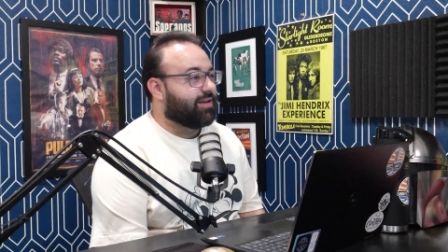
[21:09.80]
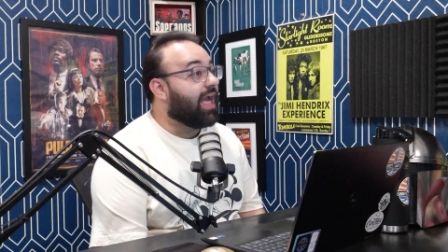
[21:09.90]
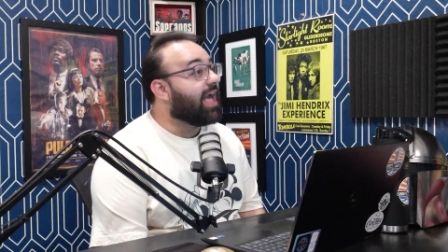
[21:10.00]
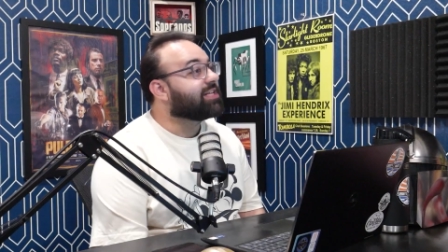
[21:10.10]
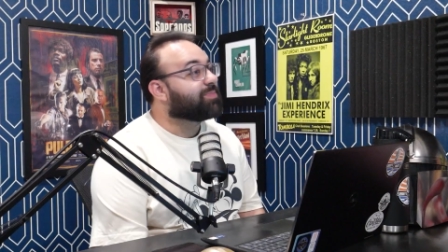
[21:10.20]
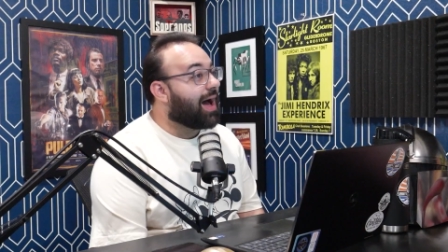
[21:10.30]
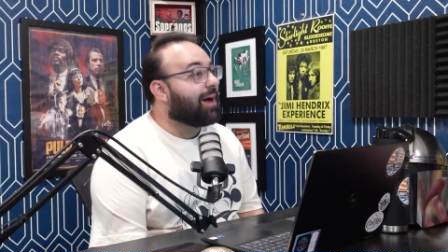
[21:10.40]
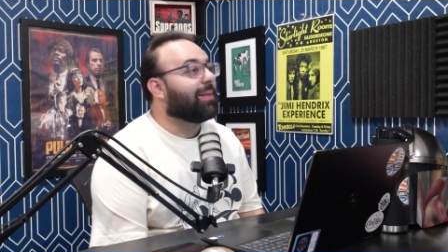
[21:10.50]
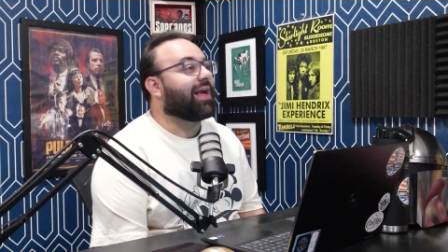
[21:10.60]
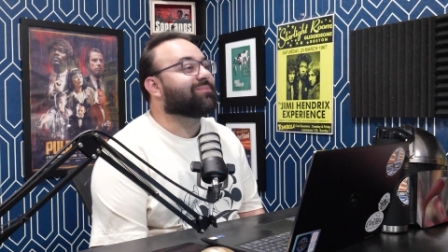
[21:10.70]
Yeah, it's
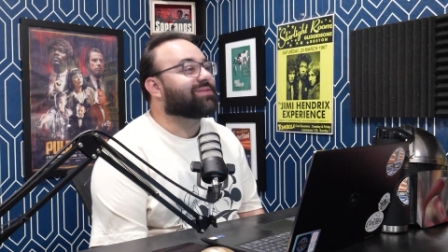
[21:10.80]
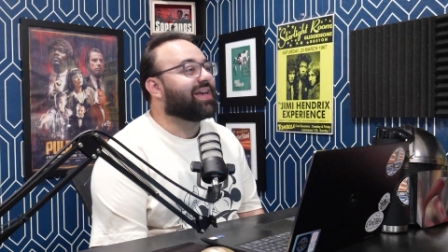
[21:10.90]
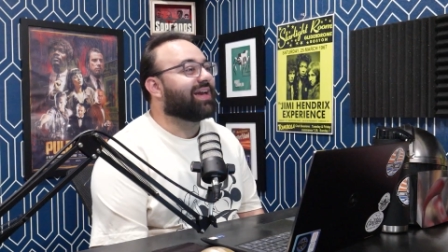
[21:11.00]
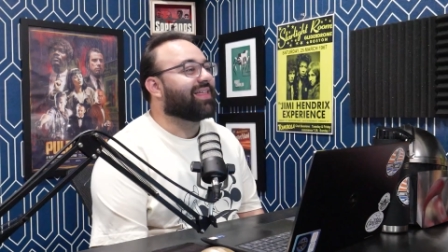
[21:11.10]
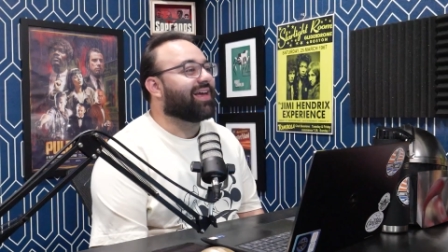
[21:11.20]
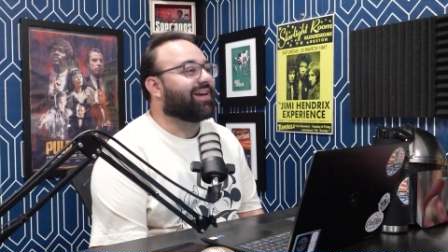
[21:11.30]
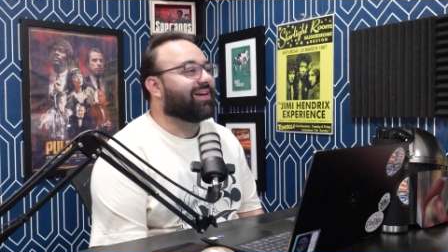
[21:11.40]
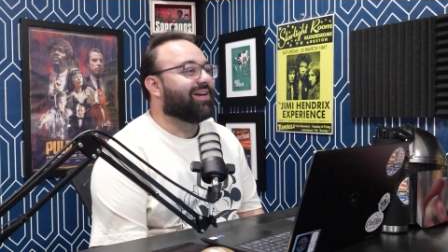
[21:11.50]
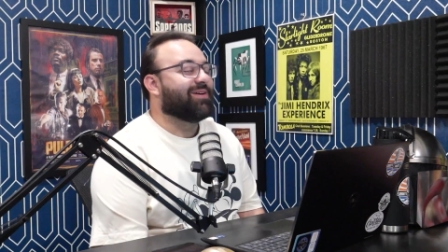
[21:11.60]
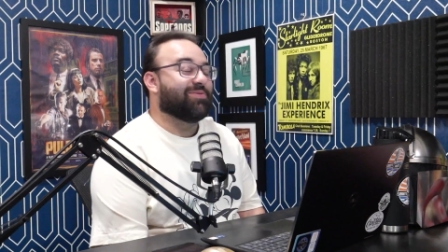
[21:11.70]
pop. Like I'm saying, like
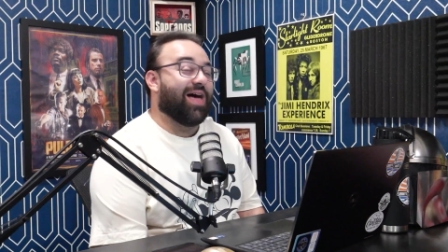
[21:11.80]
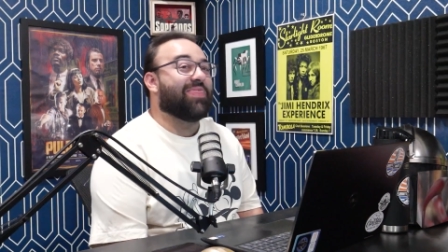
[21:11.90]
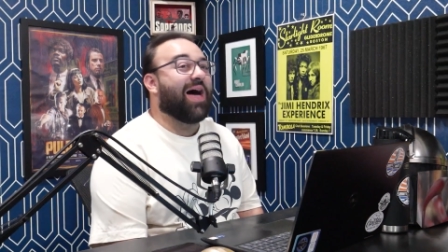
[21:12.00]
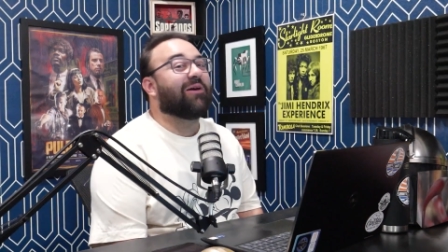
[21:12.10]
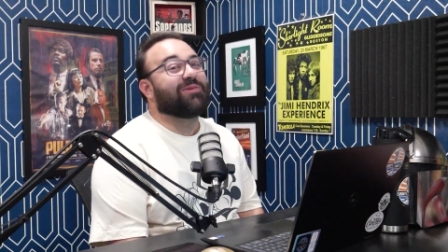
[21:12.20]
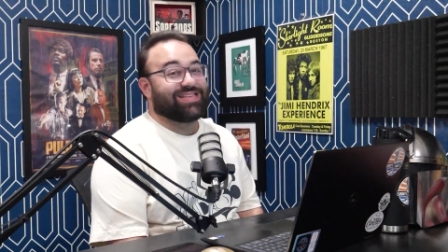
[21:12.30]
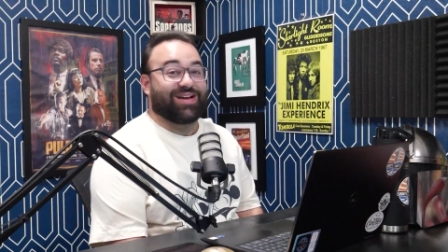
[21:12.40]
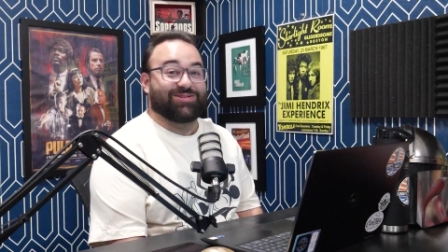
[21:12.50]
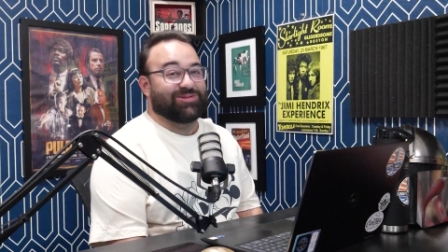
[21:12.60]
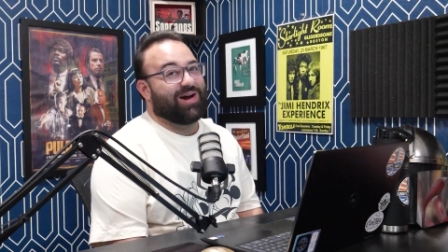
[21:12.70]
now we
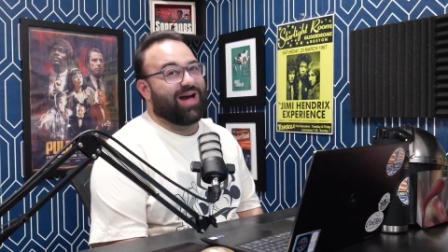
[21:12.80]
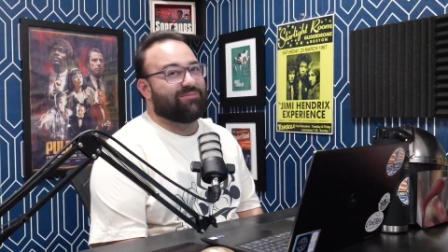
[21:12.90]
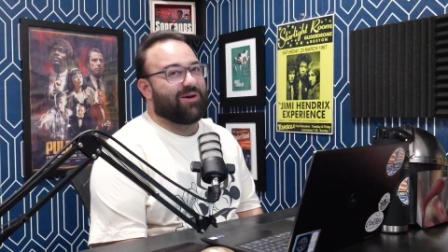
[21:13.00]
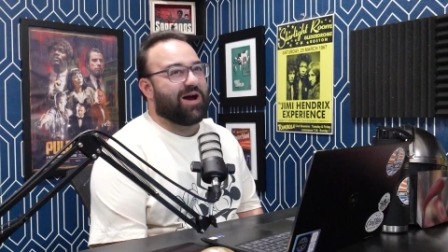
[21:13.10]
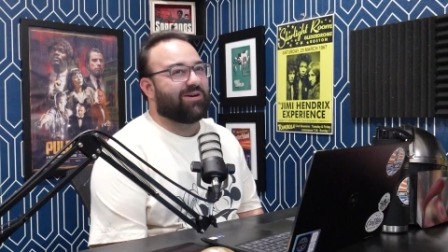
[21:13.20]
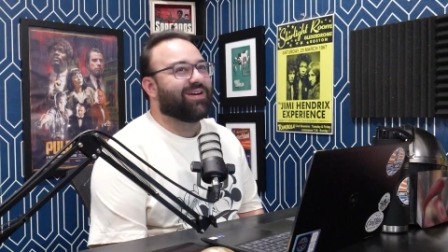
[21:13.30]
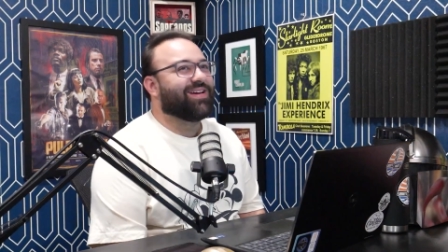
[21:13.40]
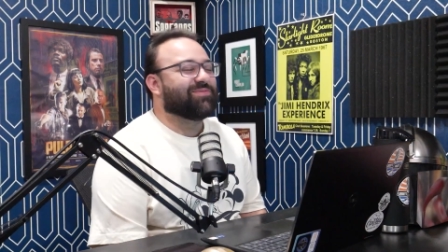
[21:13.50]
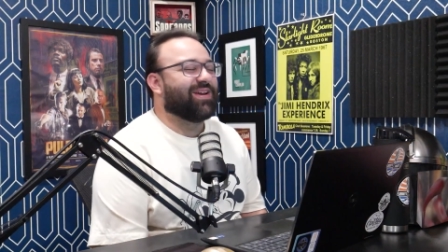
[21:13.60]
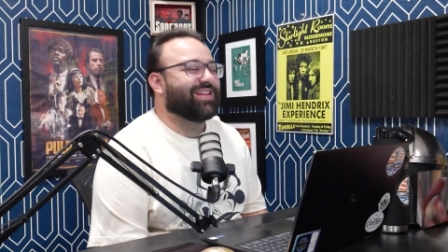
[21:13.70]
sound too highbrow,
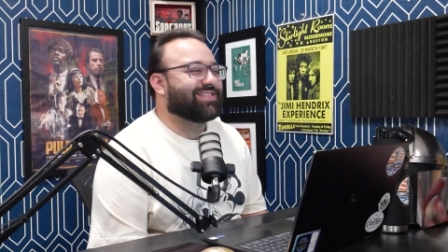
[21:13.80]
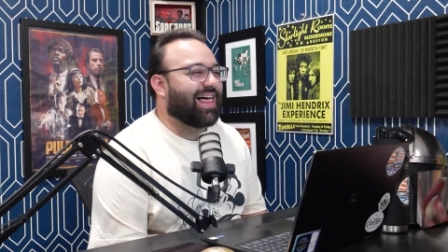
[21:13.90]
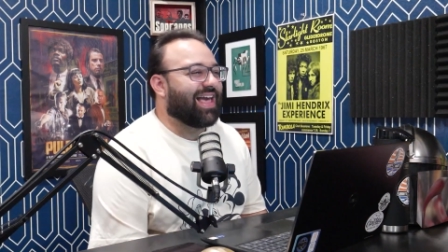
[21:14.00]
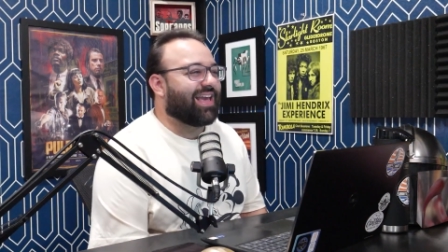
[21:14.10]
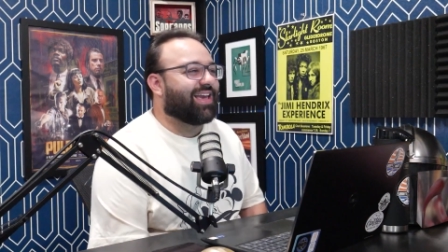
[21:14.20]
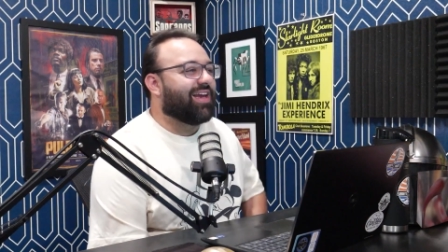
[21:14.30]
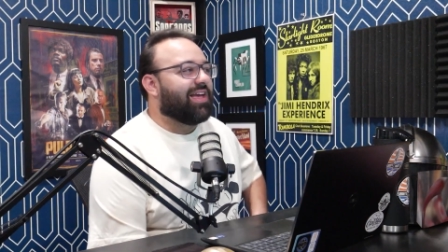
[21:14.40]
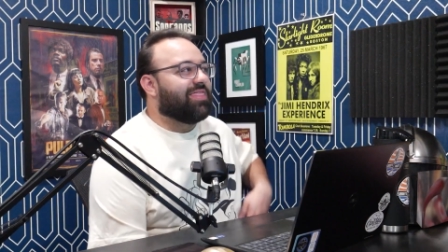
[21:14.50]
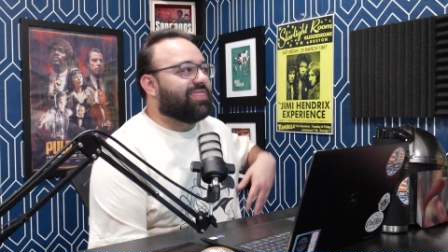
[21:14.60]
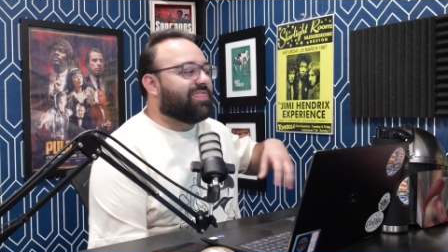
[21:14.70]
but it's like
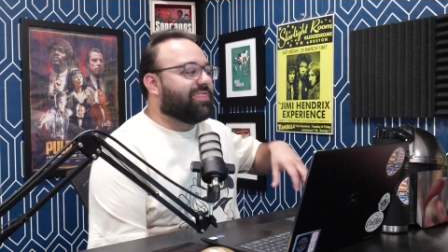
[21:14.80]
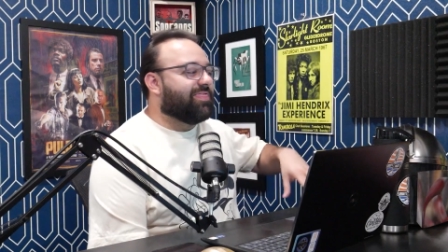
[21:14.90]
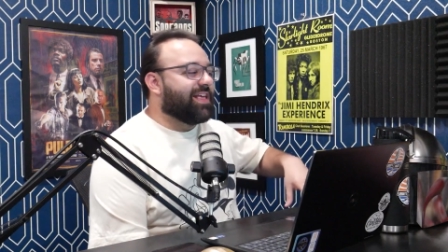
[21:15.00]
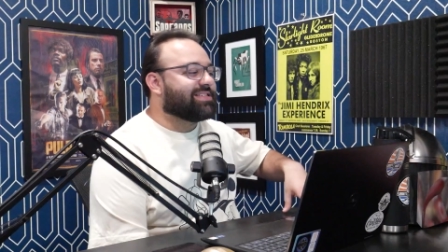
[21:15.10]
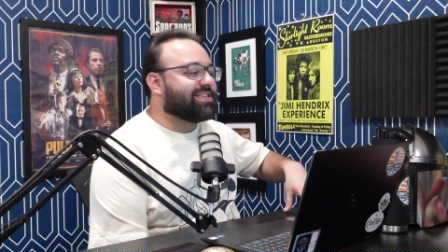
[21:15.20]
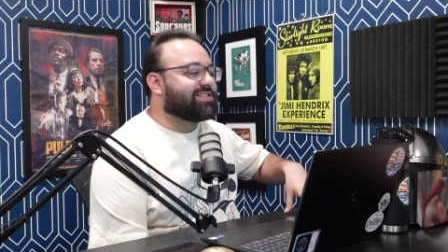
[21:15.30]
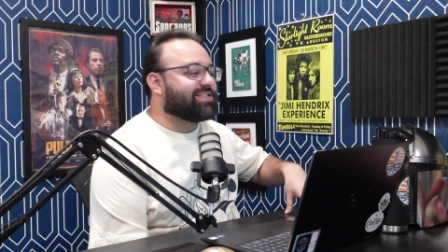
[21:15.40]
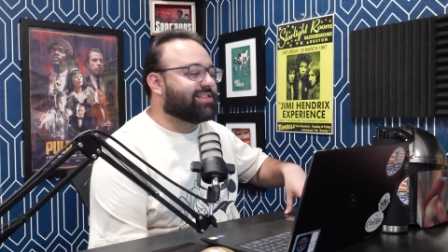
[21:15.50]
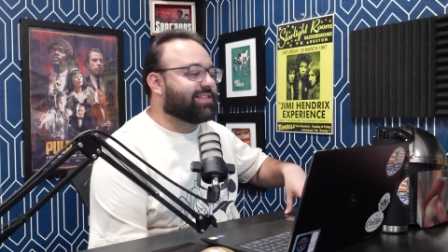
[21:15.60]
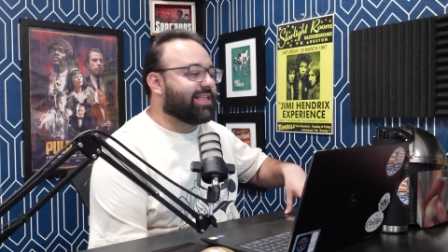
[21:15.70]
this
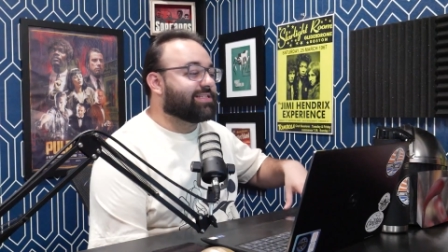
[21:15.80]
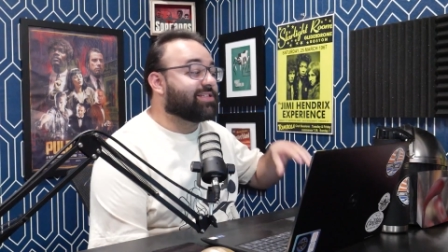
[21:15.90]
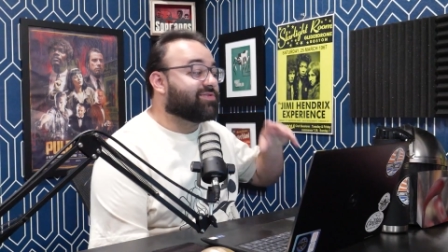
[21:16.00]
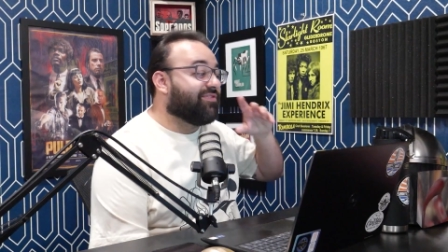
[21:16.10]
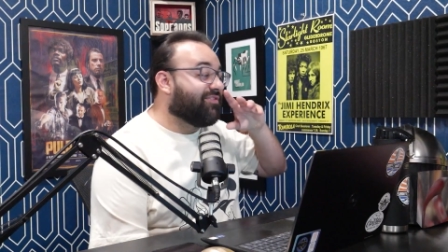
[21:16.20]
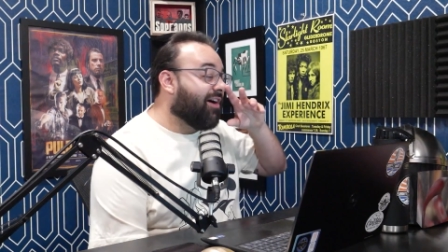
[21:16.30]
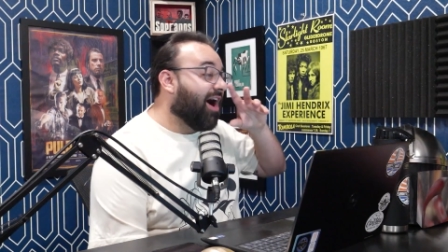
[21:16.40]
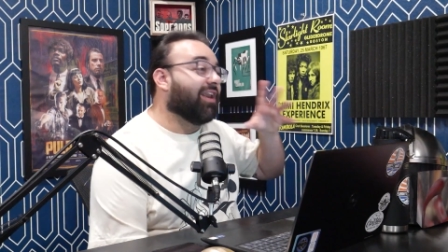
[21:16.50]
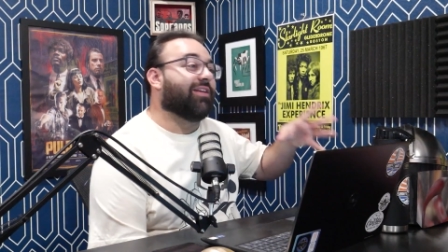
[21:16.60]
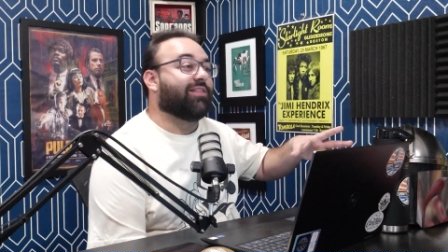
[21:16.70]
is
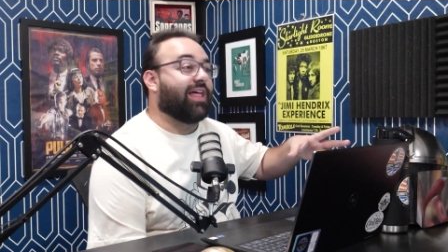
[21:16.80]
fun.